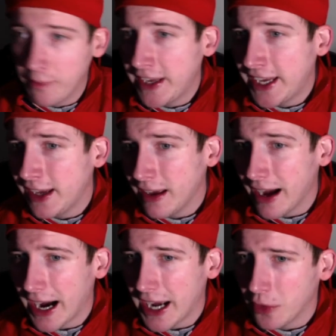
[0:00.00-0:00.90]
me,
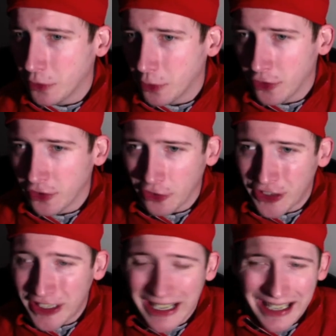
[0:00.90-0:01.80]
I don't do this all
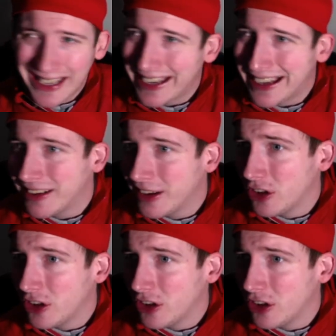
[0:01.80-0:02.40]
day. I can't.